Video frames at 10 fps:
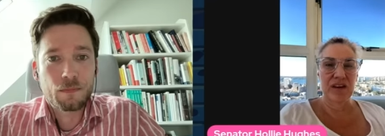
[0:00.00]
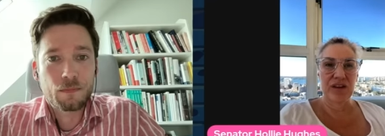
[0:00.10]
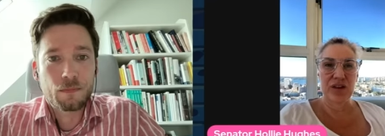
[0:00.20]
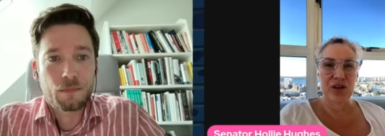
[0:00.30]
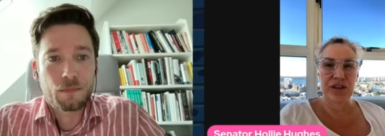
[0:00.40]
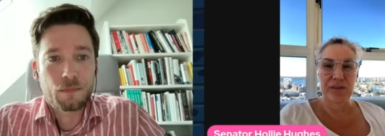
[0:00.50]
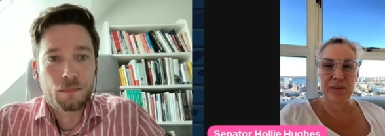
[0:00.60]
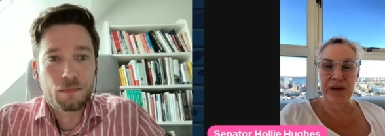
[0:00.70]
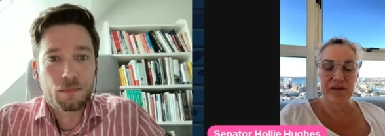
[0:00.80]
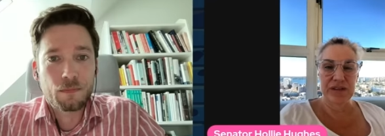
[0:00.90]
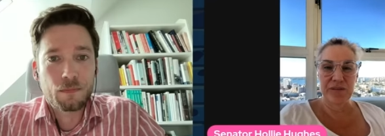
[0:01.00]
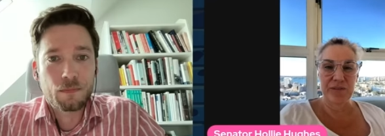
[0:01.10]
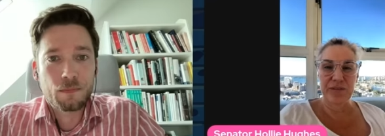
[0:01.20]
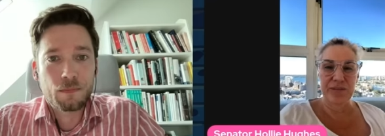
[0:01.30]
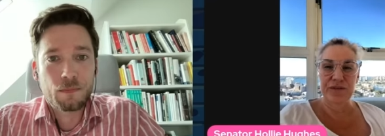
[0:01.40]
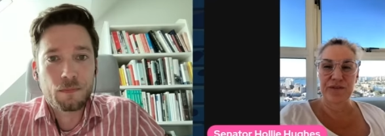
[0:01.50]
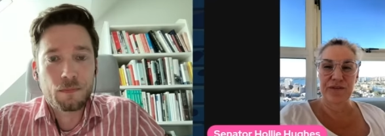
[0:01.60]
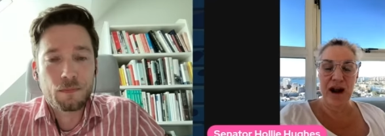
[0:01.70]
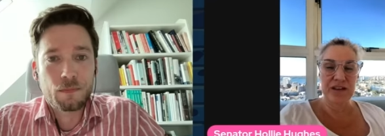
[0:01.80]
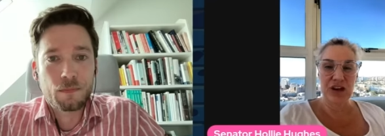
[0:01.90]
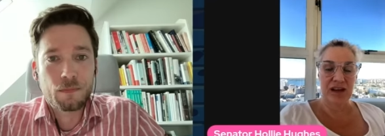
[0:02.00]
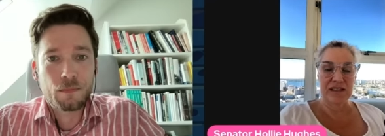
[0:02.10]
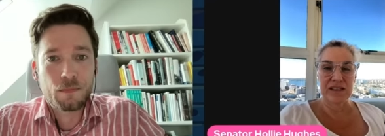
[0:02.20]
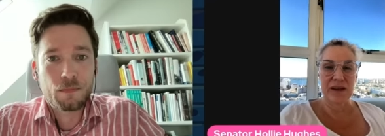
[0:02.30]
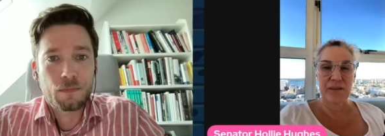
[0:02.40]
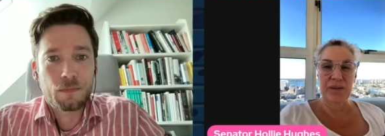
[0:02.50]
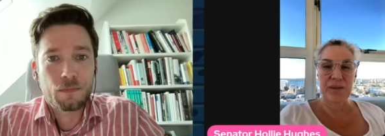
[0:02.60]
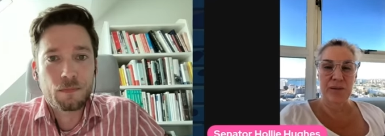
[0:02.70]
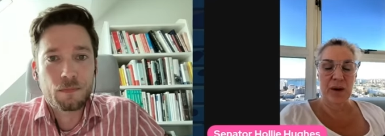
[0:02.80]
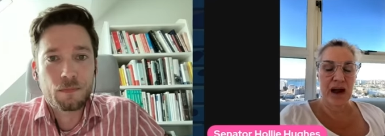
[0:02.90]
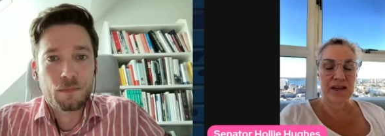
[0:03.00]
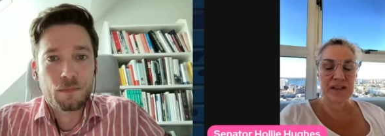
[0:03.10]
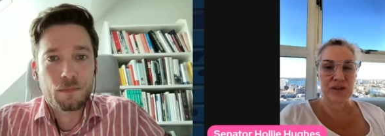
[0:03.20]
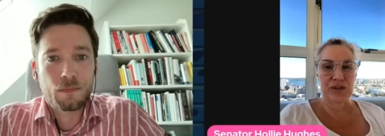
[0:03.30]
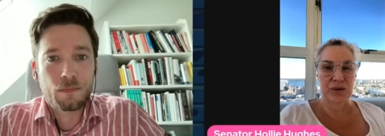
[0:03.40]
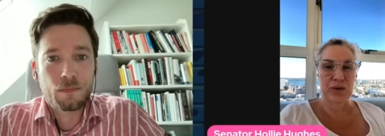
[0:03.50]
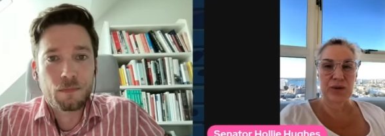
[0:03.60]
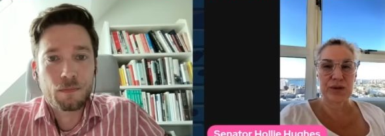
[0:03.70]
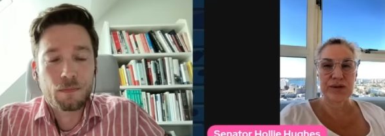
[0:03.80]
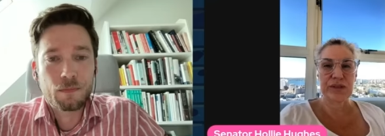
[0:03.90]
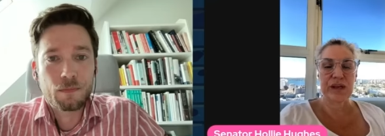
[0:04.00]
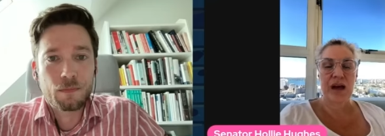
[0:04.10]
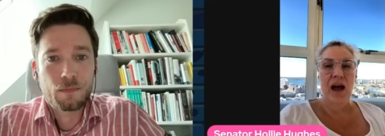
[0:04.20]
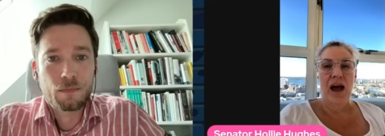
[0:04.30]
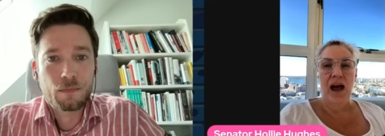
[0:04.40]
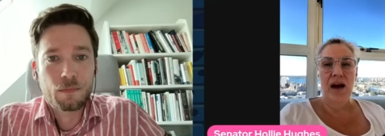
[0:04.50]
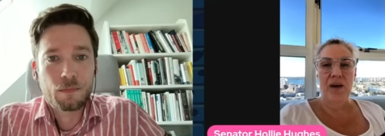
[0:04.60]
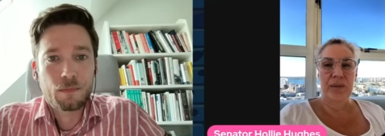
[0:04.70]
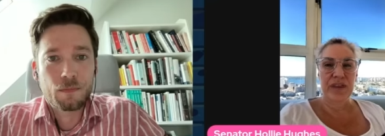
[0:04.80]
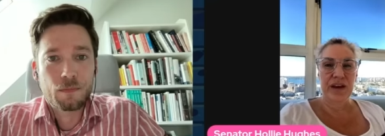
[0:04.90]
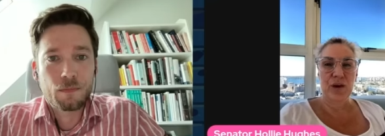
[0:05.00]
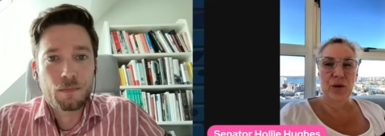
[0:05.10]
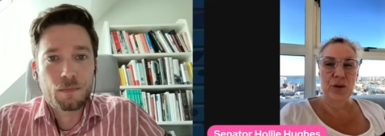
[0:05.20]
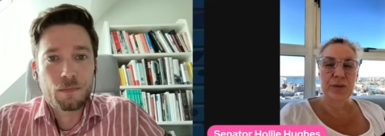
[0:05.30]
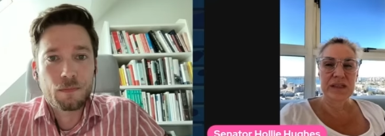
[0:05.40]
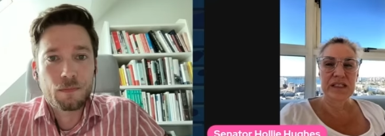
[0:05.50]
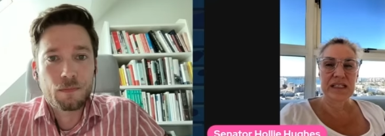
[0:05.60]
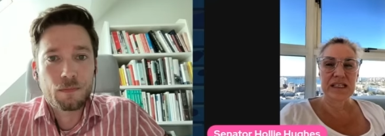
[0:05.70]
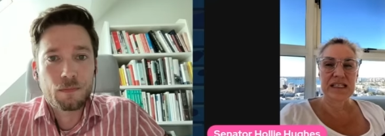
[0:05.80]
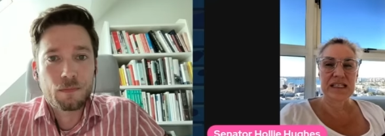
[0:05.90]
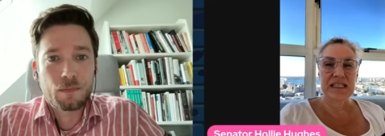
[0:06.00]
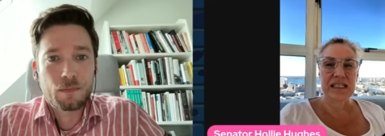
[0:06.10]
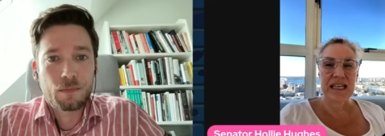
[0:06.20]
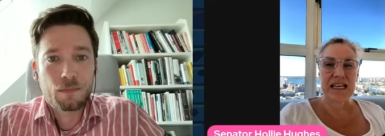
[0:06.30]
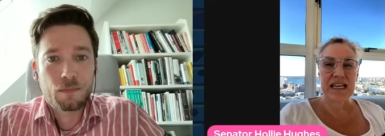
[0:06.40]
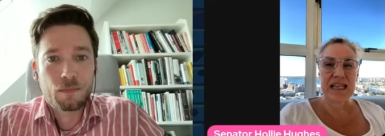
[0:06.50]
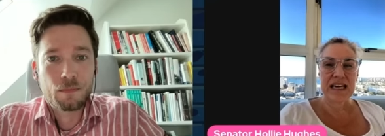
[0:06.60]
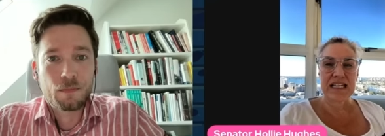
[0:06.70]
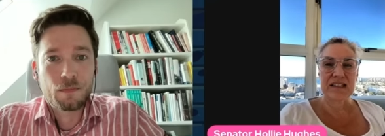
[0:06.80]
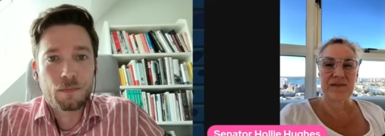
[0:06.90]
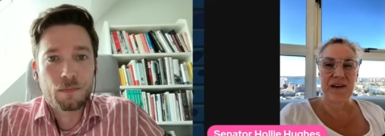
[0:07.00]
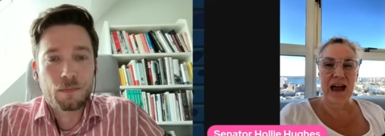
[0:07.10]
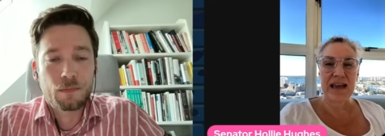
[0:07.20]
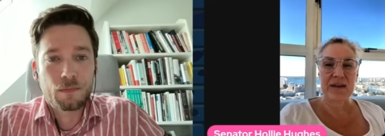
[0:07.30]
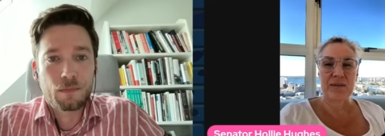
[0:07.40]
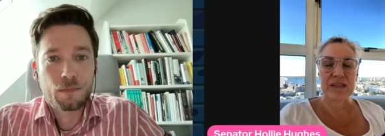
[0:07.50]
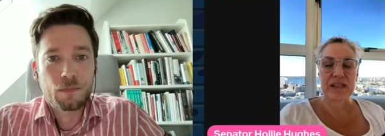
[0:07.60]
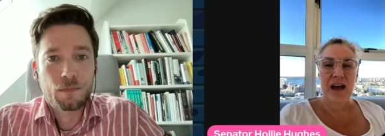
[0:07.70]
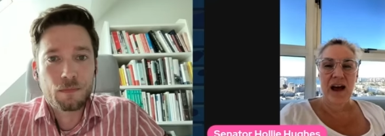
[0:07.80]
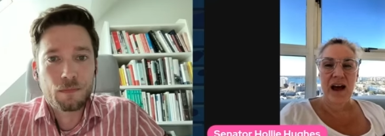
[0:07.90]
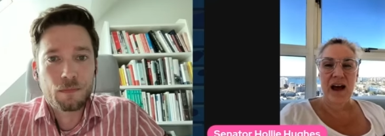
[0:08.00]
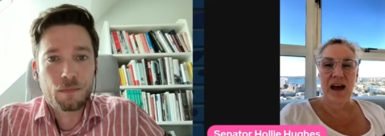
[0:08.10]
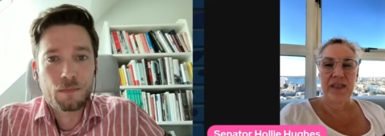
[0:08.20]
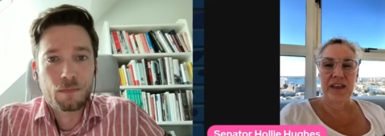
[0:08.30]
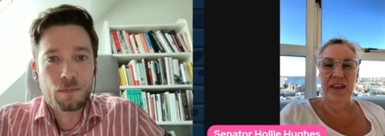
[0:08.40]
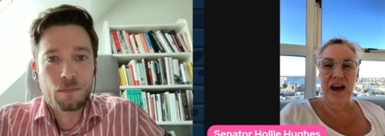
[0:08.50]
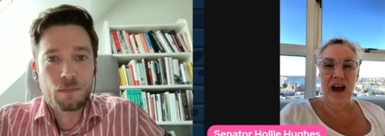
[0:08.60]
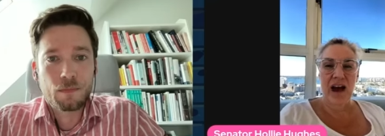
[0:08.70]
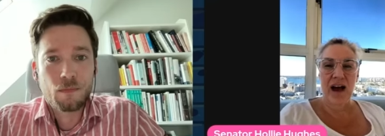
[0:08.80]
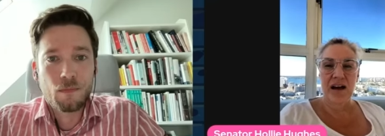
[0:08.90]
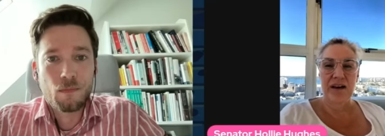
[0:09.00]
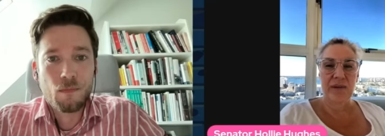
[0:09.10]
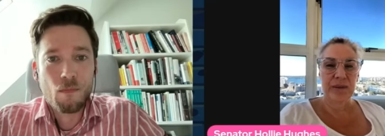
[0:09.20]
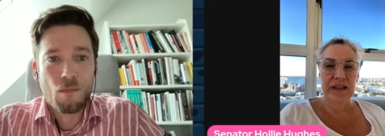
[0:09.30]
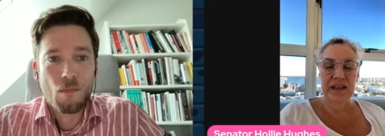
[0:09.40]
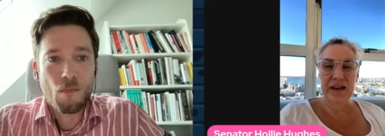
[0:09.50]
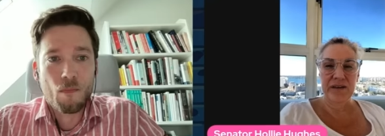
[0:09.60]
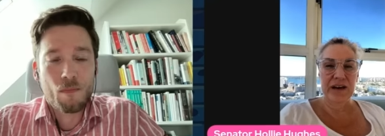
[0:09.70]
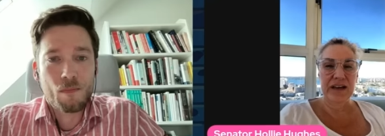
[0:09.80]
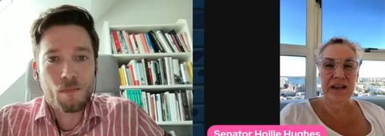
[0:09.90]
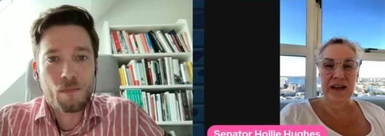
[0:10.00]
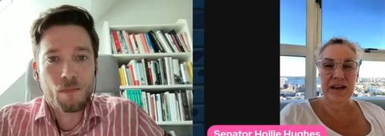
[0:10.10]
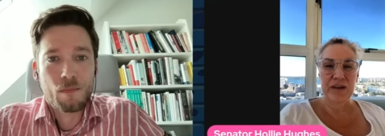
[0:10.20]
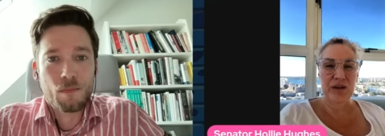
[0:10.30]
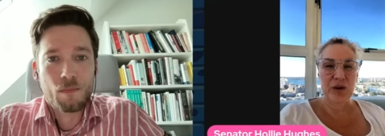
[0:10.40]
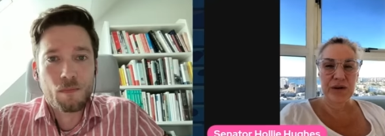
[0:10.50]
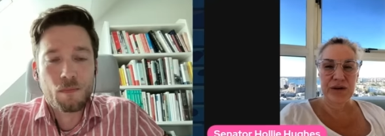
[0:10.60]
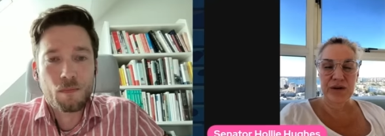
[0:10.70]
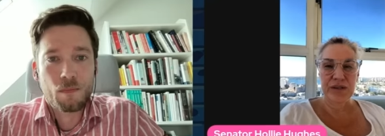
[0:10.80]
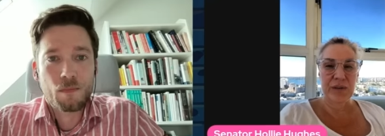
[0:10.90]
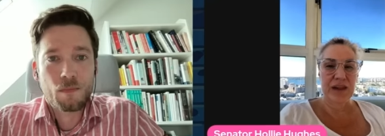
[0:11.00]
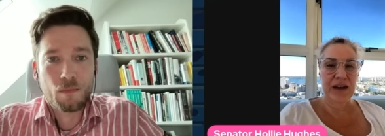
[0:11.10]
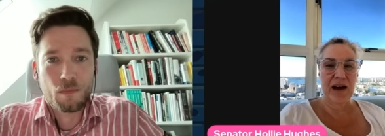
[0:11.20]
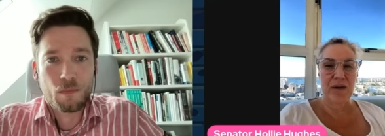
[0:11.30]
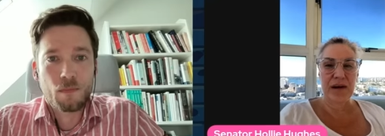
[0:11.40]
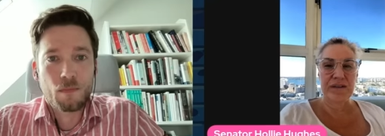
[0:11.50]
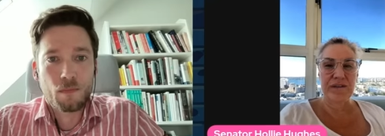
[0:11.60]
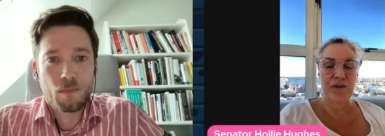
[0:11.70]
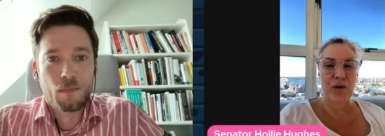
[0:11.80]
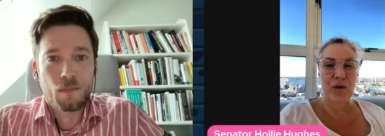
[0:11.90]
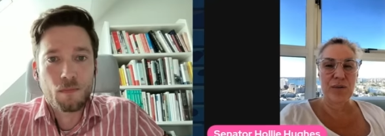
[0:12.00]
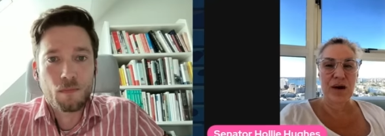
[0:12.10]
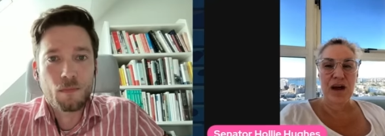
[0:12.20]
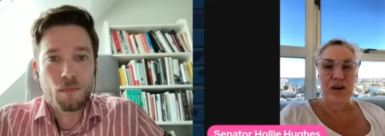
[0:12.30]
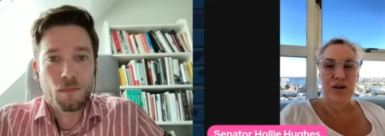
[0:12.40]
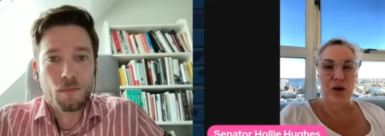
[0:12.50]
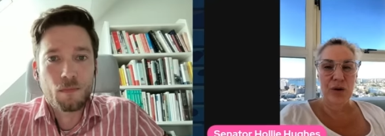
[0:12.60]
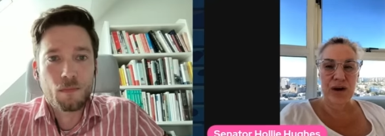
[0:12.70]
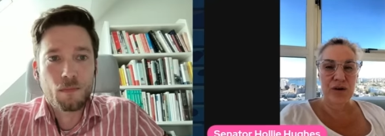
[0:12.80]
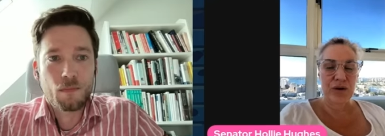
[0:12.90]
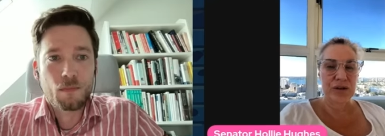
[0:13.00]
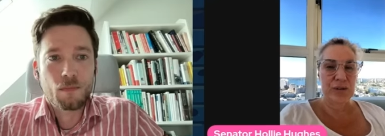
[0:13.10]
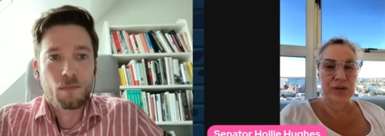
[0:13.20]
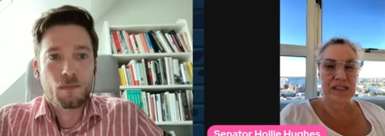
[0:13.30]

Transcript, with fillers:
Speaker 1: you know they're, they're, they're franchises, some of them, they're branded stores, uh, but their core business is selling these vapes uh, that are completely unregulated. No one knows where they're coming from, no one knows what's